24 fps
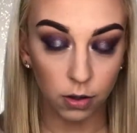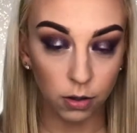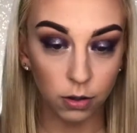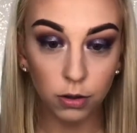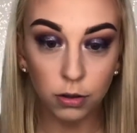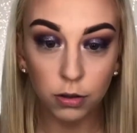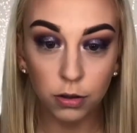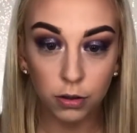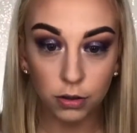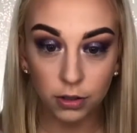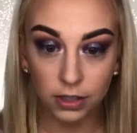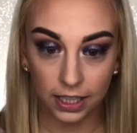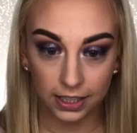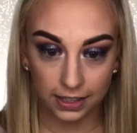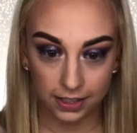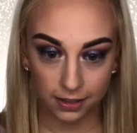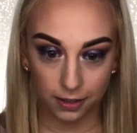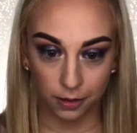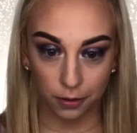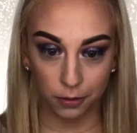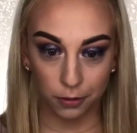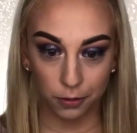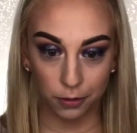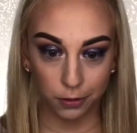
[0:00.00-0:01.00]
Ooh, that's
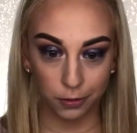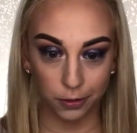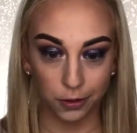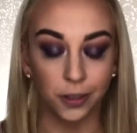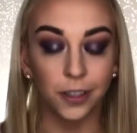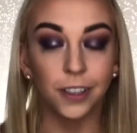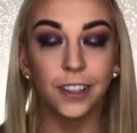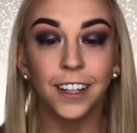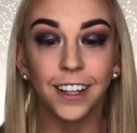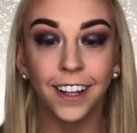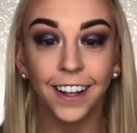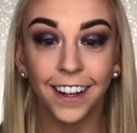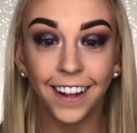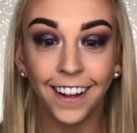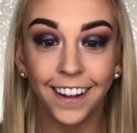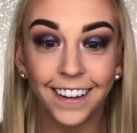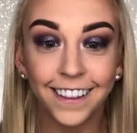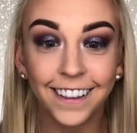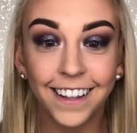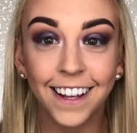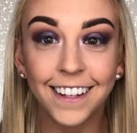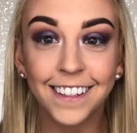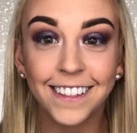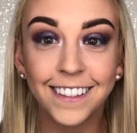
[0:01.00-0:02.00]
so cool.
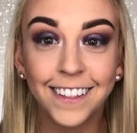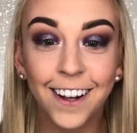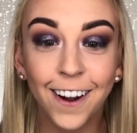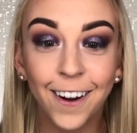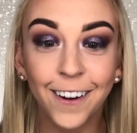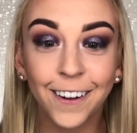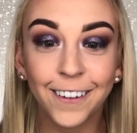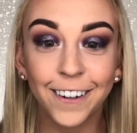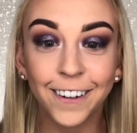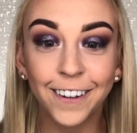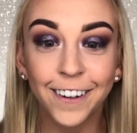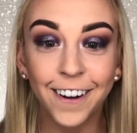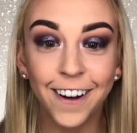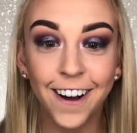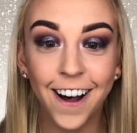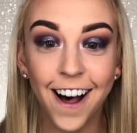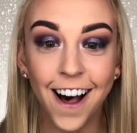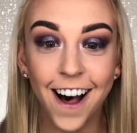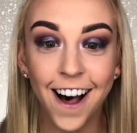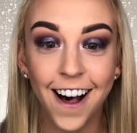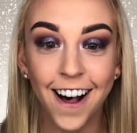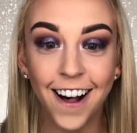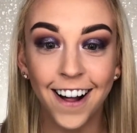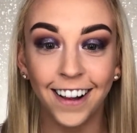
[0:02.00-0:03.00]
That's so cool!
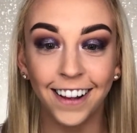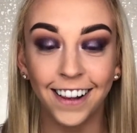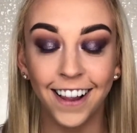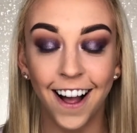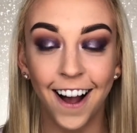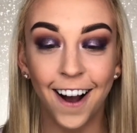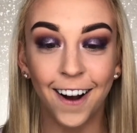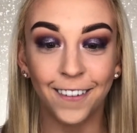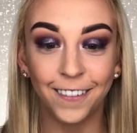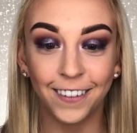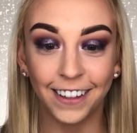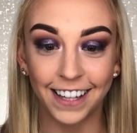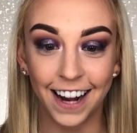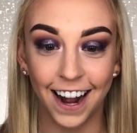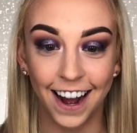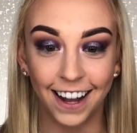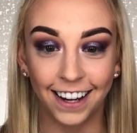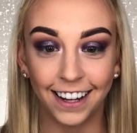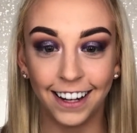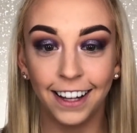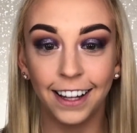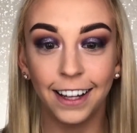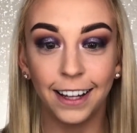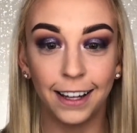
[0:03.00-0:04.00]
Oh my
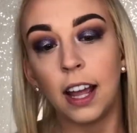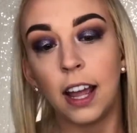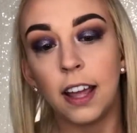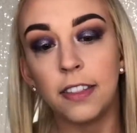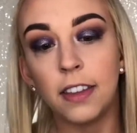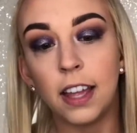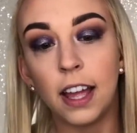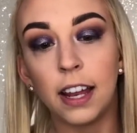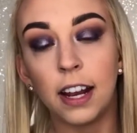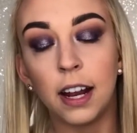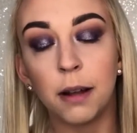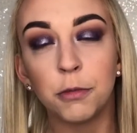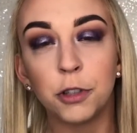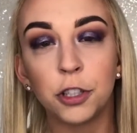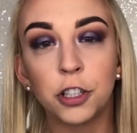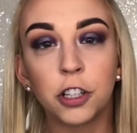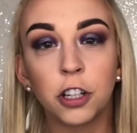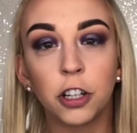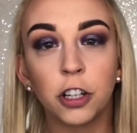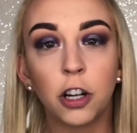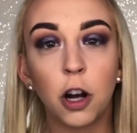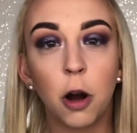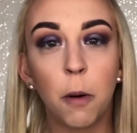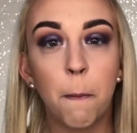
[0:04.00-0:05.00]
god. And then I'm just
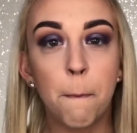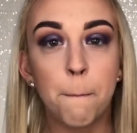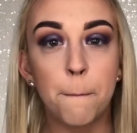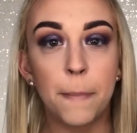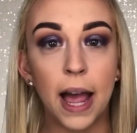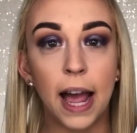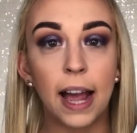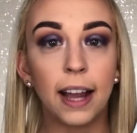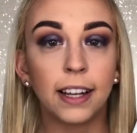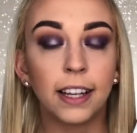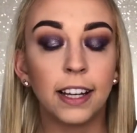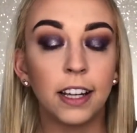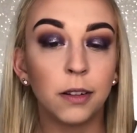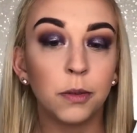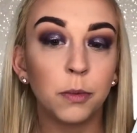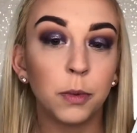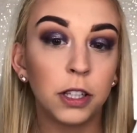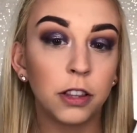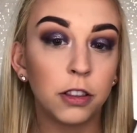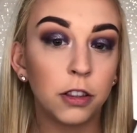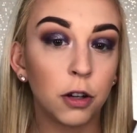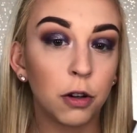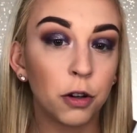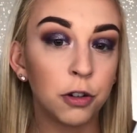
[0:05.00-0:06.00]
gonna go back in
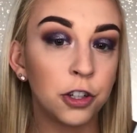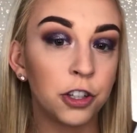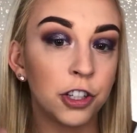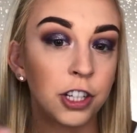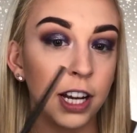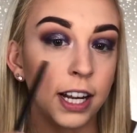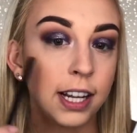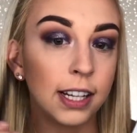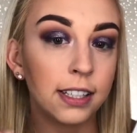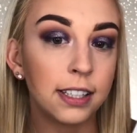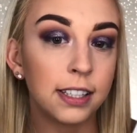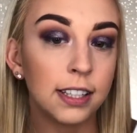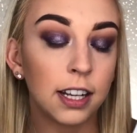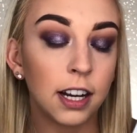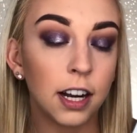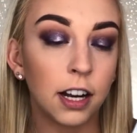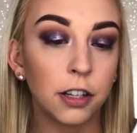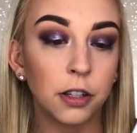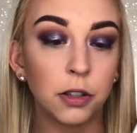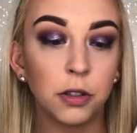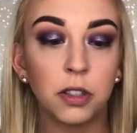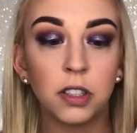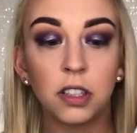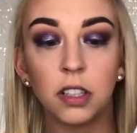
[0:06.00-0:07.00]
with those shades that I
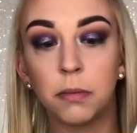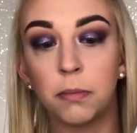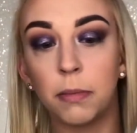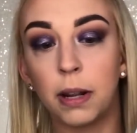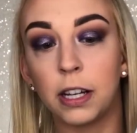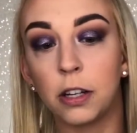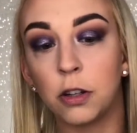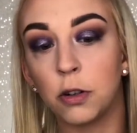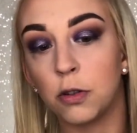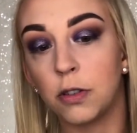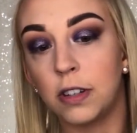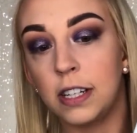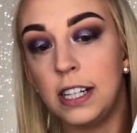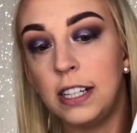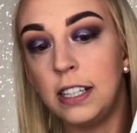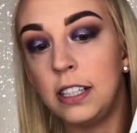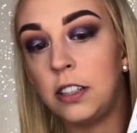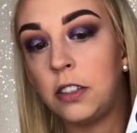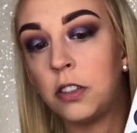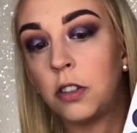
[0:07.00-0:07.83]
used in my crease.